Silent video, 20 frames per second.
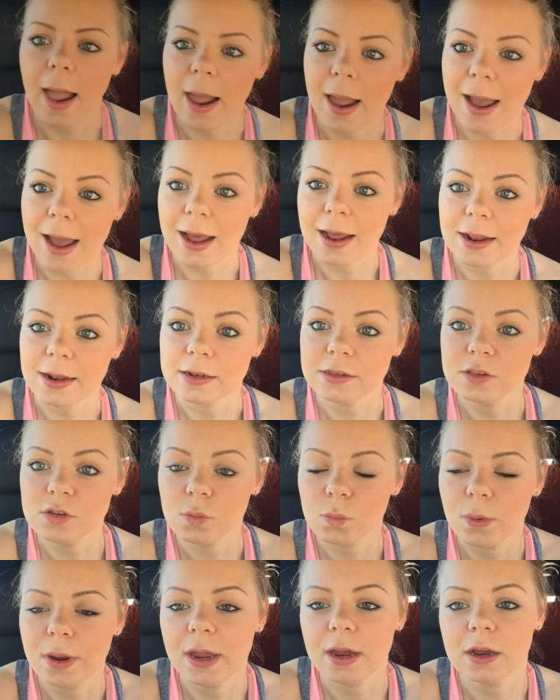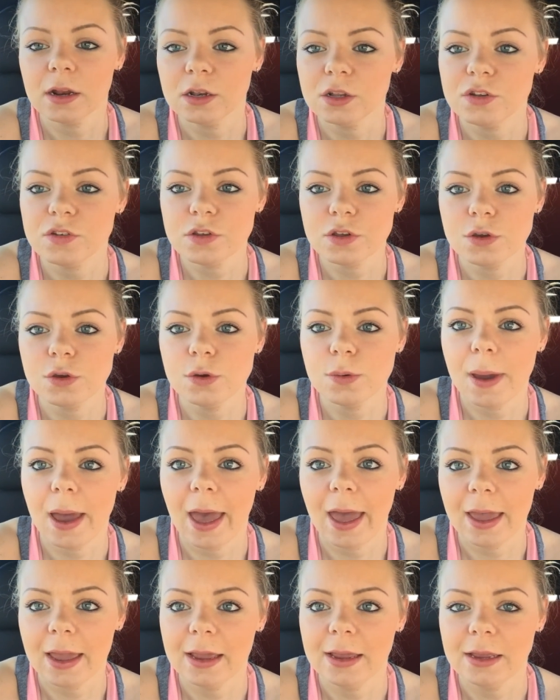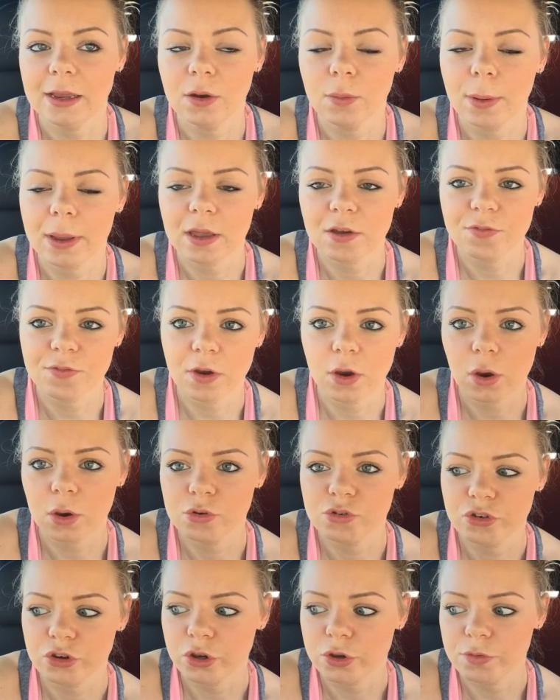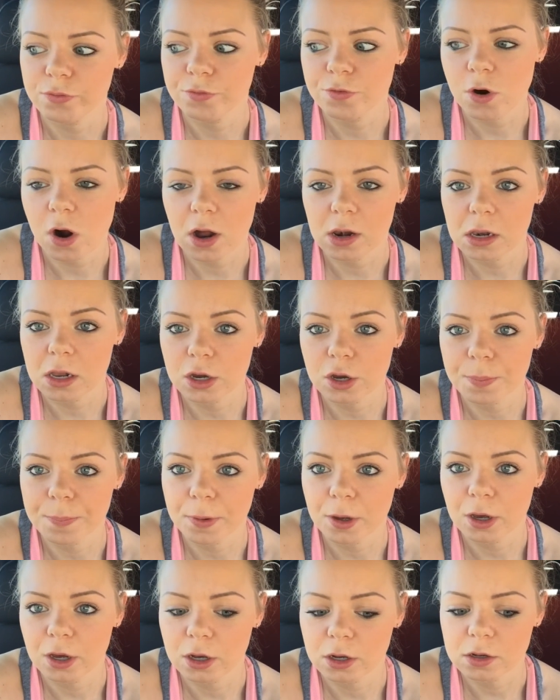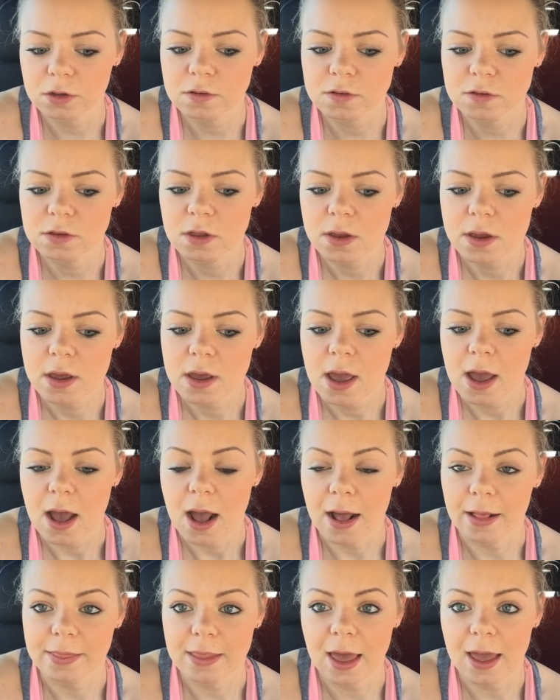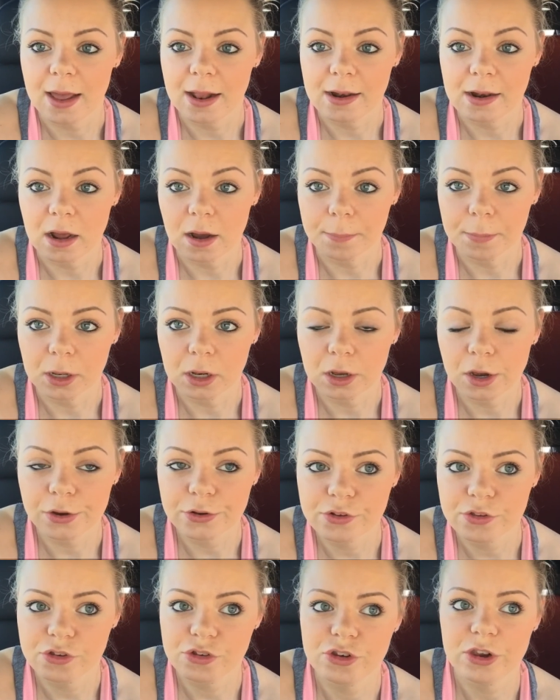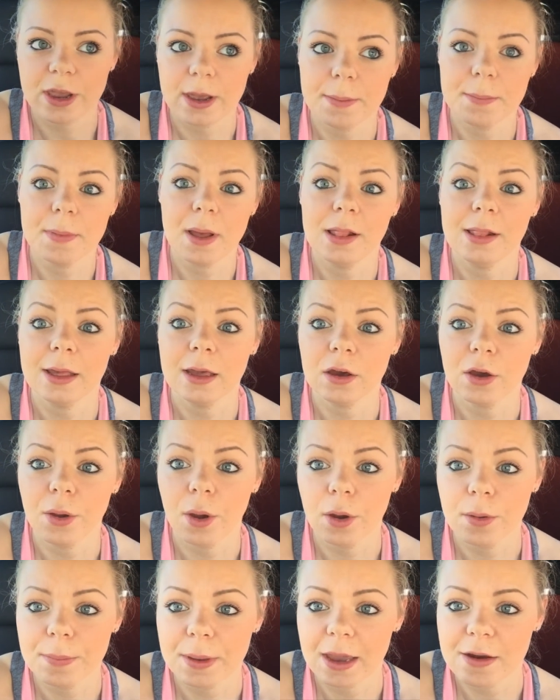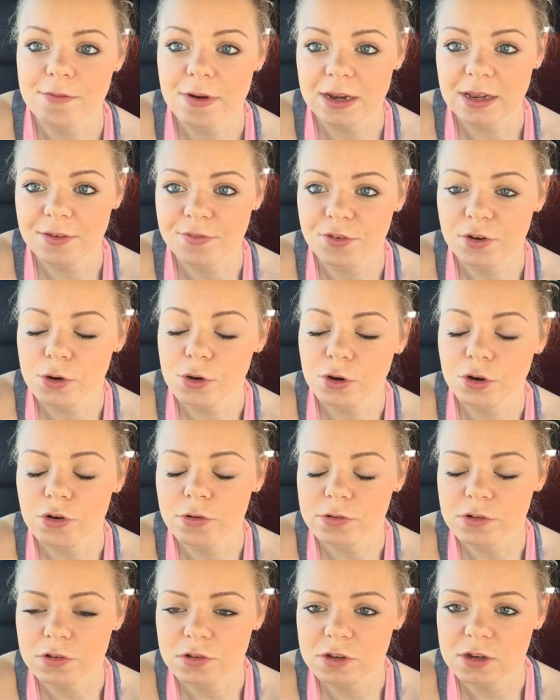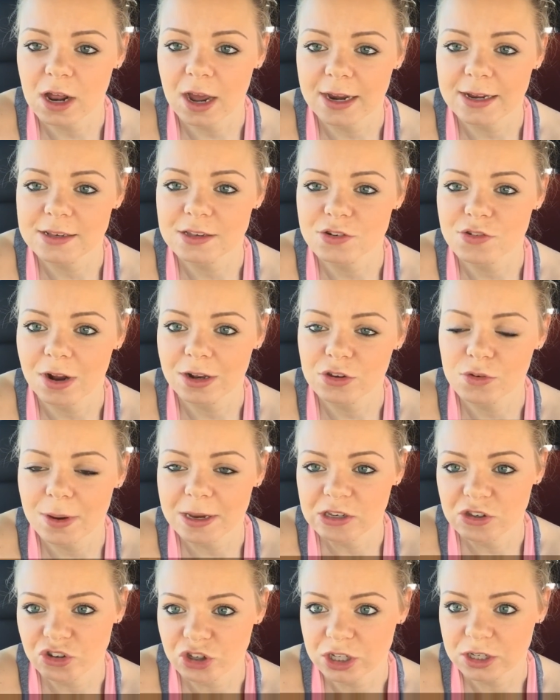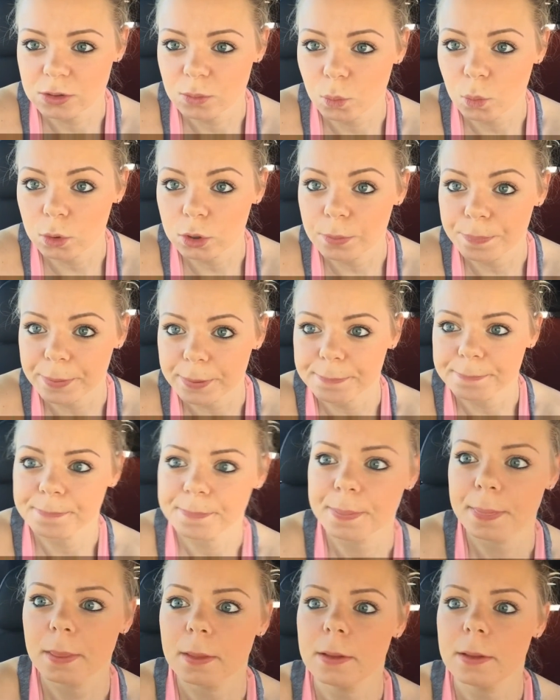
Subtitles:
and we are going to do a quick photo shoot for our lookbooks, and then I'm going to go to the gym and then go home and get ready for tonight graduation. Whoop.